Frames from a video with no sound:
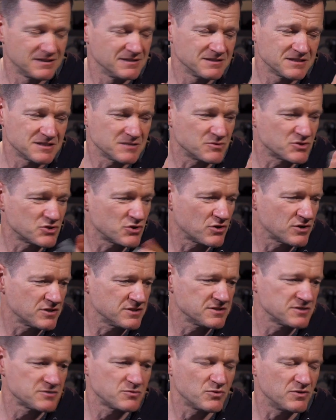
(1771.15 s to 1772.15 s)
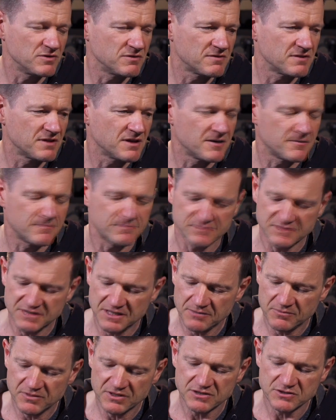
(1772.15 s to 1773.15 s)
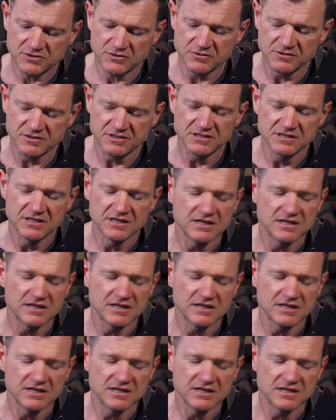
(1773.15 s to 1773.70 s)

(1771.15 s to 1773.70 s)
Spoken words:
some shockers with dead pixels,